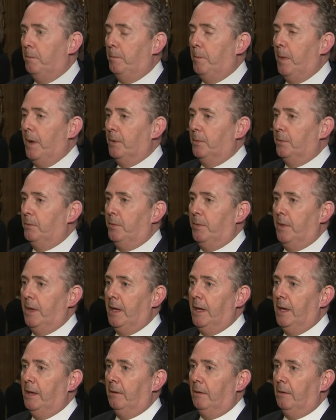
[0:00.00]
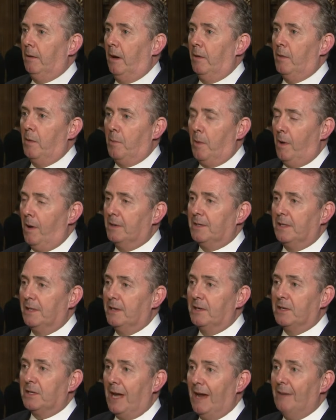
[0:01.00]
but the other party
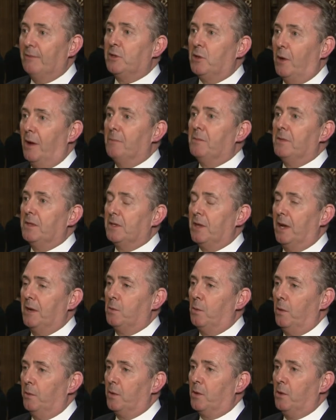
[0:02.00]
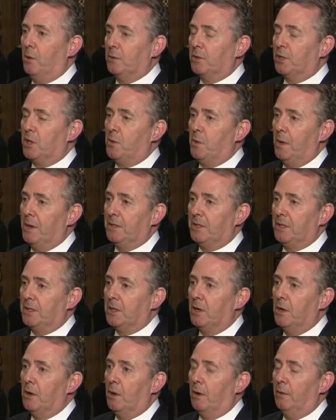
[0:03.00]
leaders have to understand what the
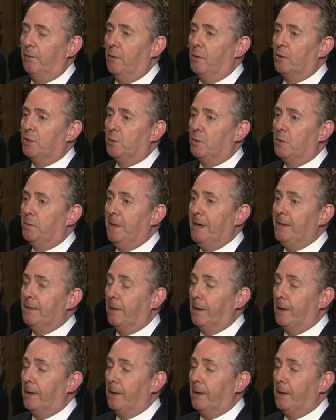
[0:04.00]
consequences of those would be.